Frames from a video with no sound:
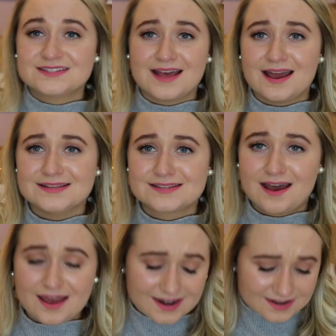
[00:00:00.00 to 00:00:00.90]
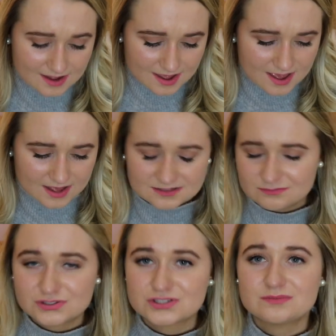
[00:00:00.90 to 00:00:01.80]
size guide,
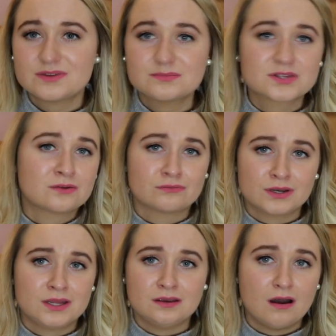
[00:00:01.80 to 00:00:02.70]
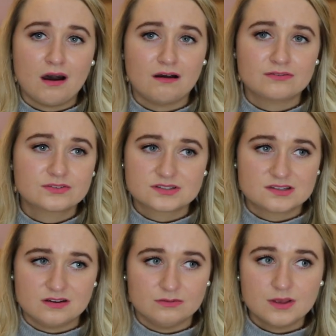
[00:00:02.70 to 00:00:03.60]
which is sometimes like really off,
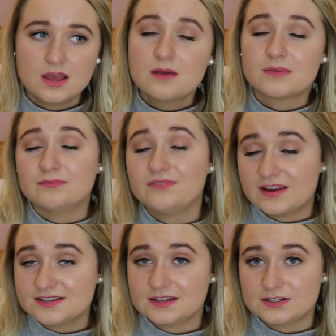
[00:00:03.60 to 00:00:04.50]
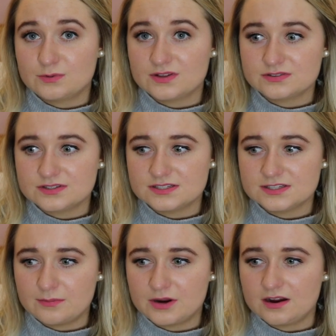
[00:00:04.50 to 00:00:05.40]
so, but I'm very excited to wear those in the
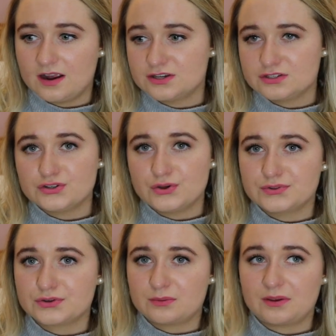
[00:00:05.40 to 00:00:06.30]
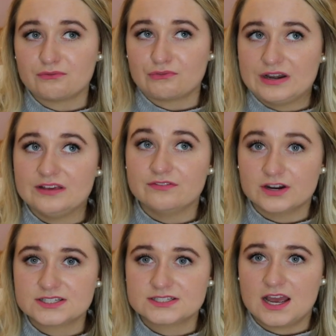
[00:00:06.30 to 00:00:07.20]
summer. I just know that they're gonna be really
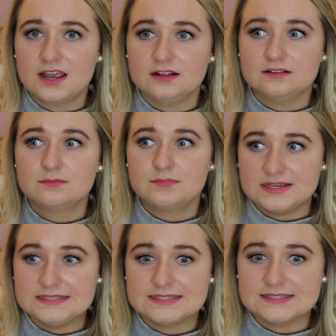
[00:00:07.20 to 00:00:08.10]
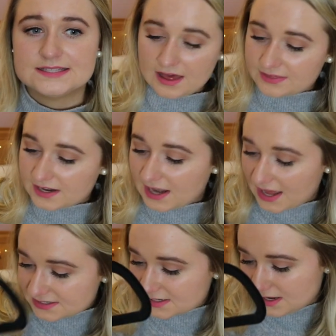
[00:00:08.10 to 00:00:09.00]
versatile pieces. And then
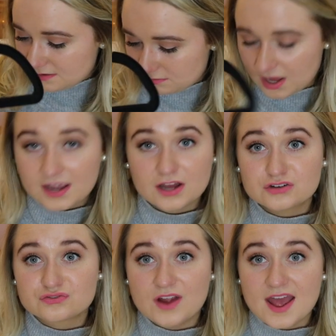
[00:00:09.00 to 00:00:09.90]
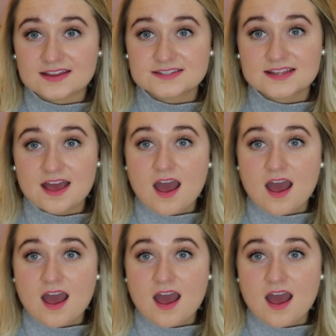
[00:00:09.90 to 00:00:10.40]
lastly, I got a dress.